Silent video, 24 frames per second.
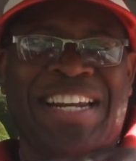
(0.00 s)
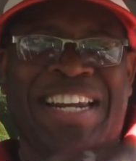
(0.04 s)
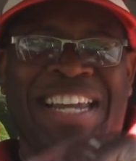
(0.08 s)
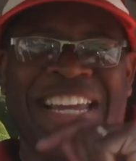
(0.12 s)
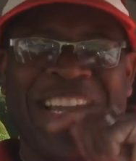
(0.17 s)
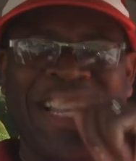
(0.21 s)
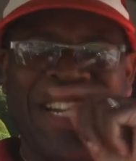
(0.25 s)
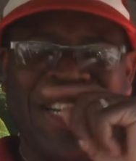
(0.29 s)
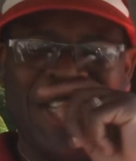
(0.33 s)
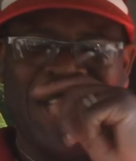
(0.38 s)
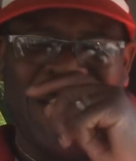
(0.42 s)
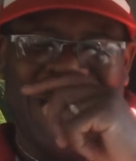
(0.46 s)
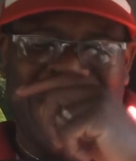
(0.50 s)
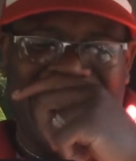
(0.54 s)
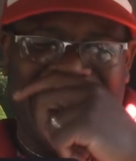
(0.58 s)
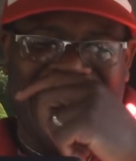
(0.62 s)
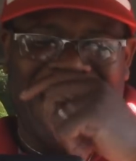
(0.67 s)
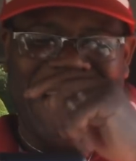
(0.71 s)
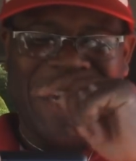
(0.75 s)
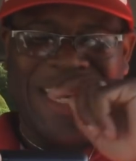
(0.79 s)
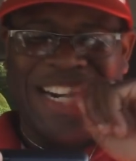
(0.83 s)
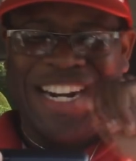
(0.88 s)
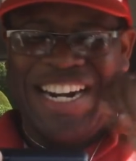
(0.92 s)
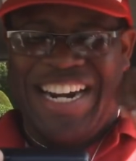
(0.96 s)
Nidge.
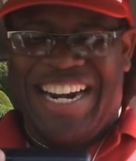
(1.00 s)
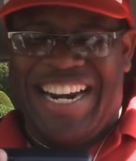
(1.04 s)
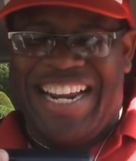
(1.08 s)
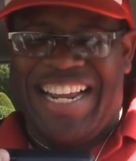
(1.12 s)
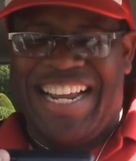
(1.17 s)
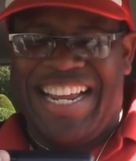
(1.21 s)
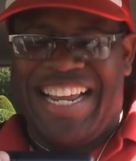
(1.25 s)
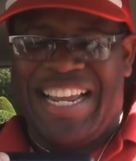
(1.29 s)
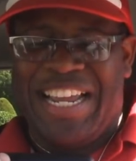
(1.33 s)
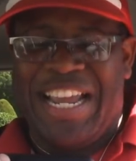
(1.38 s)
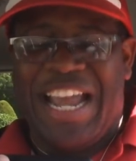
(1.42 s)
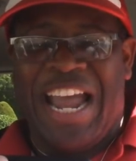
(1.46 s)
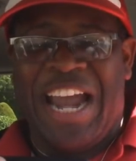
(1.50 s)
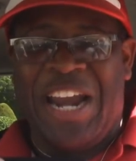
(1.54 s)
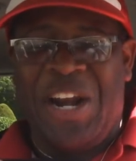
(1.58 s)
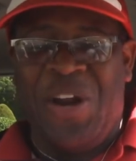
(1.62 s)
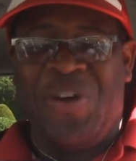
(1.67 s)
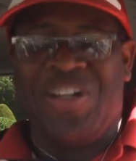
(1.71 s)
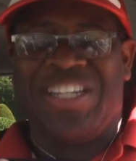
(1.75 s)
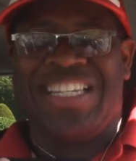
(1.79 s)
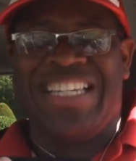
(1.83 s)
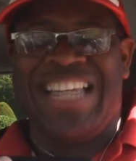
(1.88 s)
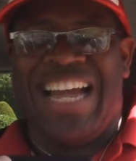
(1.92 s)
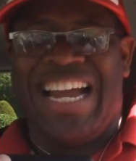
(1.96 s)
I
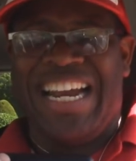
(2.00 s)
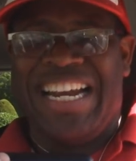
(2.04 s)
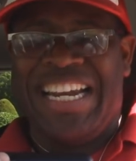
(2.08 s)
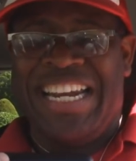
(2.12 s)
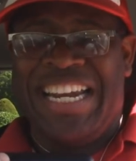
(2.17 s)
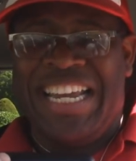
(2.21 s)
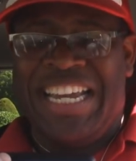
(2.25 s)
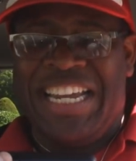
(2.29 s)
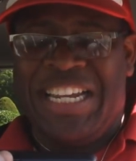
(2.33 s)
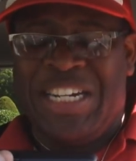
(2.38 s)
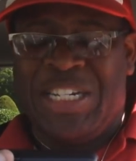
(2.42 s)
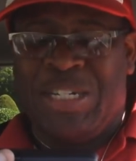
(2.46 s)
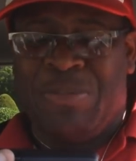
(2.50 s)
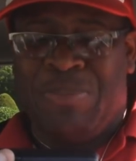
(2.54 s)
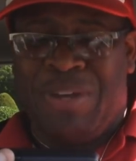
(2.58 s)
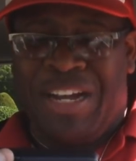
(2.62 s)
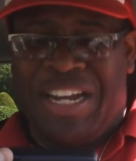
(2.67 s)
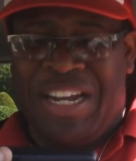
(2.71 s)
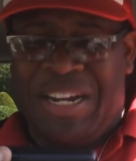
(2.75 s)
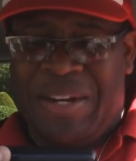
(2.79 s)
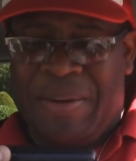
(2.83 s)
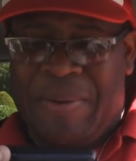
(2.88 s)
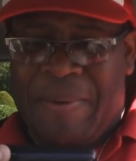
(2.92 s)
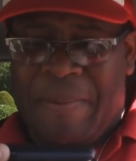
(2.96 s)
know it's not Nidge,
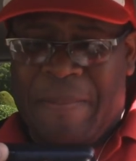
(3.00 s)
but